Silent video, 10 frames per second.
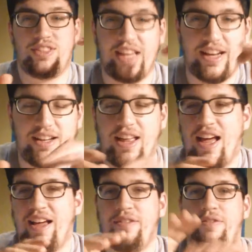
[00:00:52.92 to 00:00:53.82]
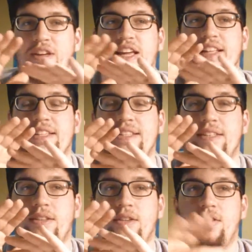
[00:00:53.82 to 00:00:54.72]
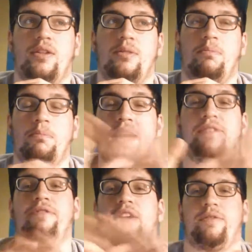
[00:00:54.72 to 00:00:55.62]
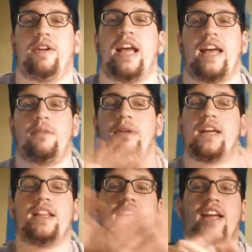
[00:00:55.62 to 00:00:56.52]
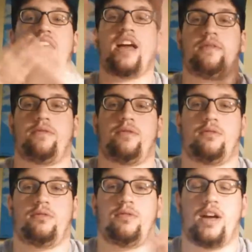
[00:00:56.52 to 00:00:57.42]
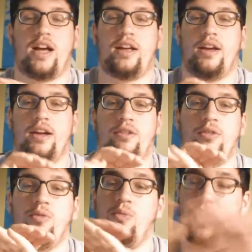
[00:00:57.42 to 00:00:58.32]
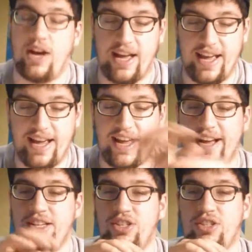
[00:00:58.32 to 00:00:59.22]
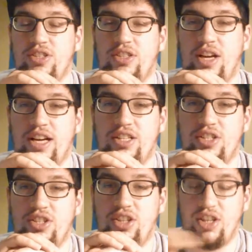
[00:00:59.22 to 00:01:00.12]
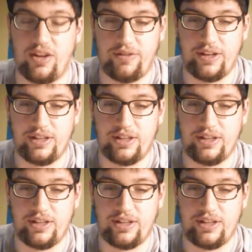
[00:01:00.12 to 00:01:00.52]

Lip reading: Data Live, it's my favorite anime, like, ever. I don't know why, I just love